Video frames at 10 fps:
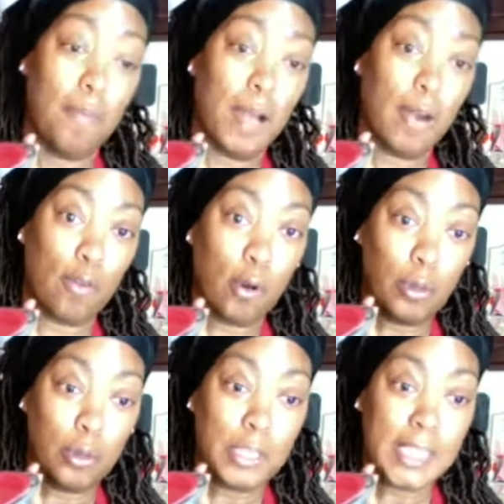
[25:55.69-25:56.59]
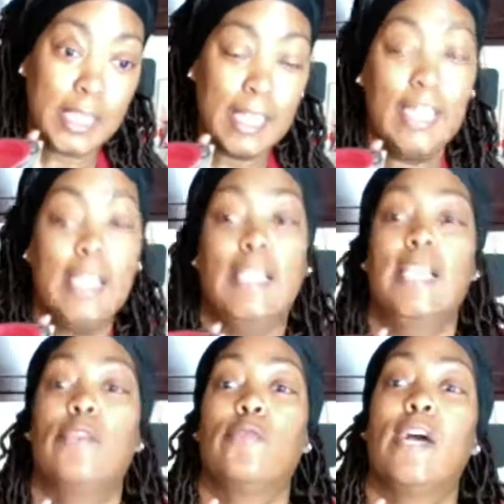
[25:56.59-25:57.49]
my rolls, let
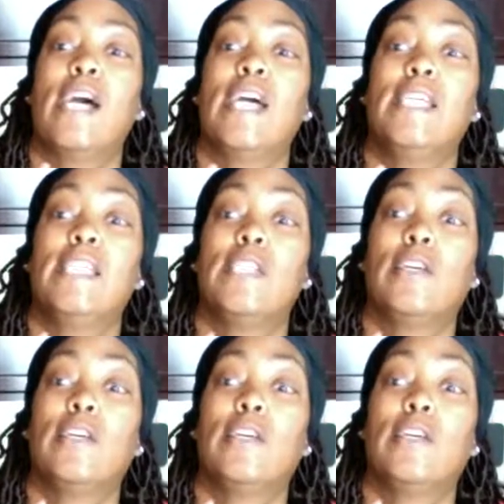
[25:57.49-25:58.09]
it rise.